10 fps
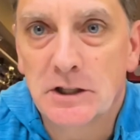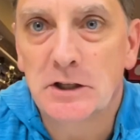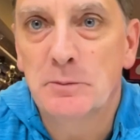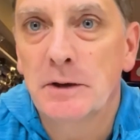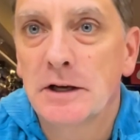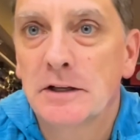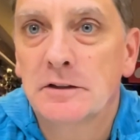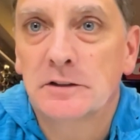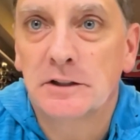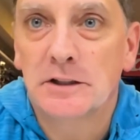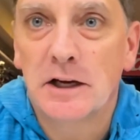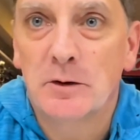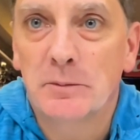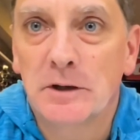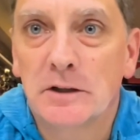eBay clean
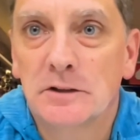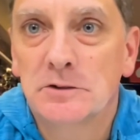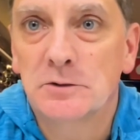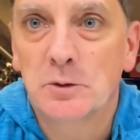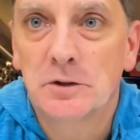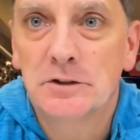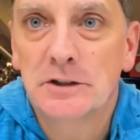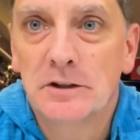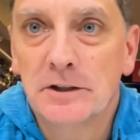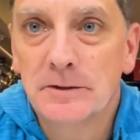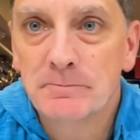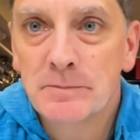out my storage area.